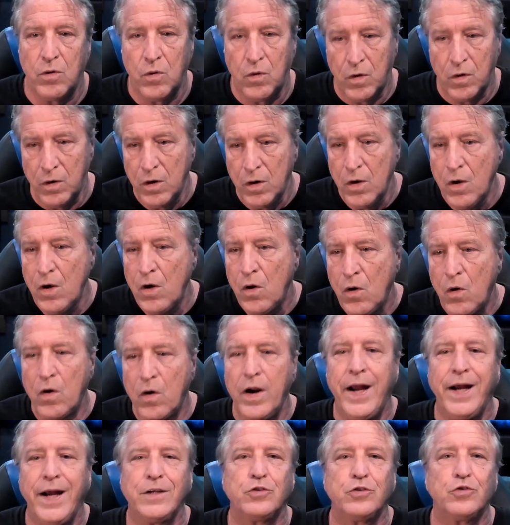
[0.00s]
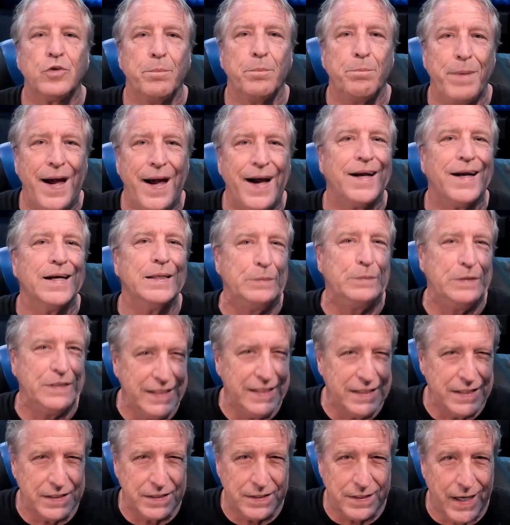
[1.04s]
or extra backup
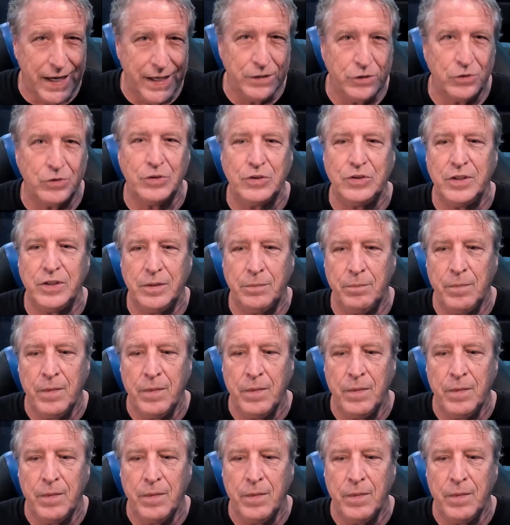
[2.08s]
synthesizers